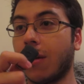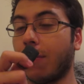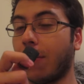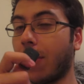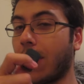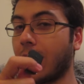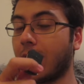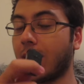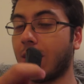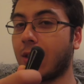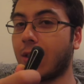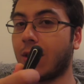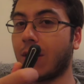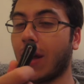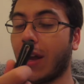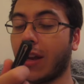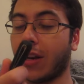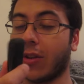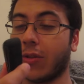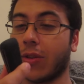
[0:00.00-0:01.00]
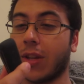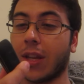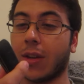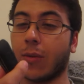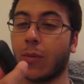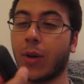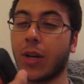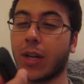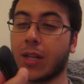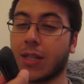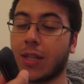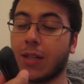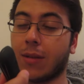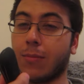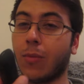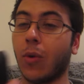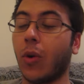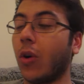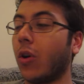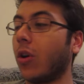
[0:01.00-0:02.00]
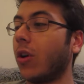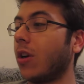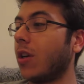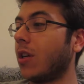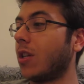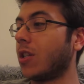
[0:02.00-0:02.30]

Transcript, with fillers: but I, I don't think it works anymore.